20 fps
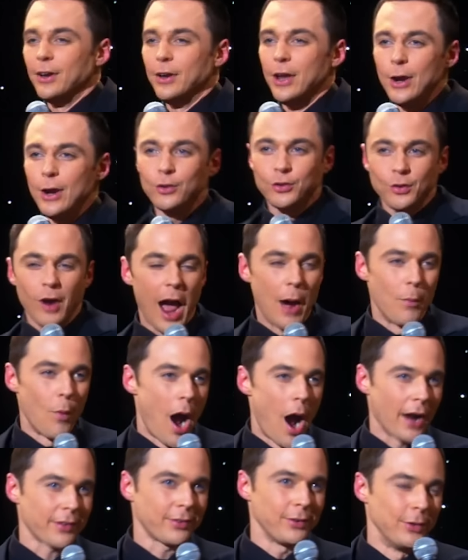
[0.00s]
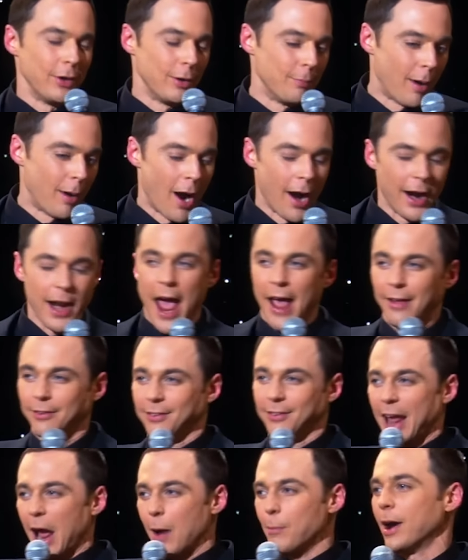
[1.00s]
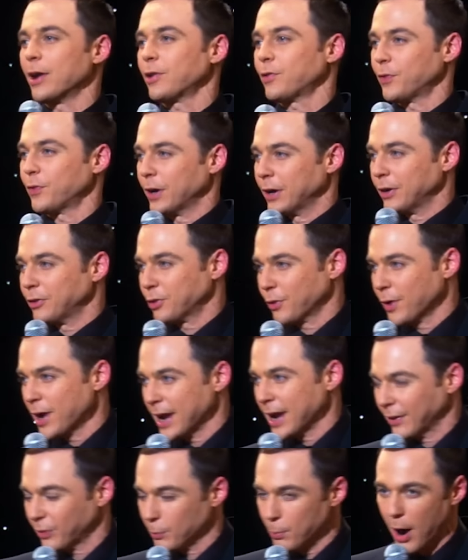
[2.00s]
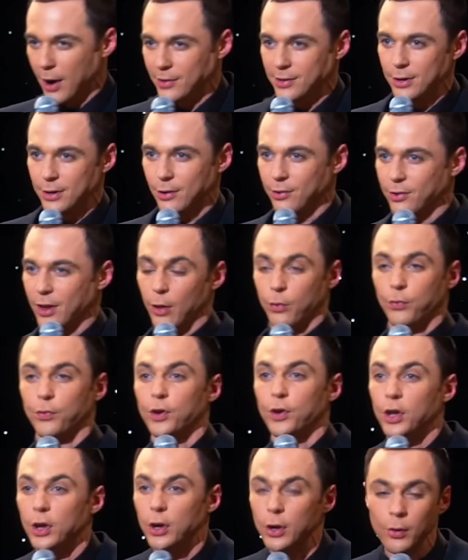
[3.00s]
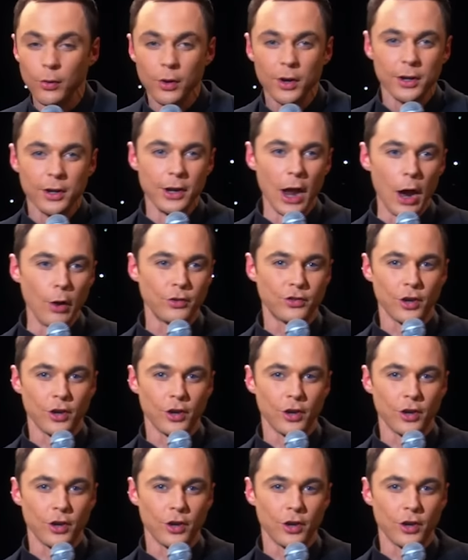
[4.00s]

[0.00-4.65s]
Neutron walks into a bar and asks, how much for a drink? The bartender says, for you, no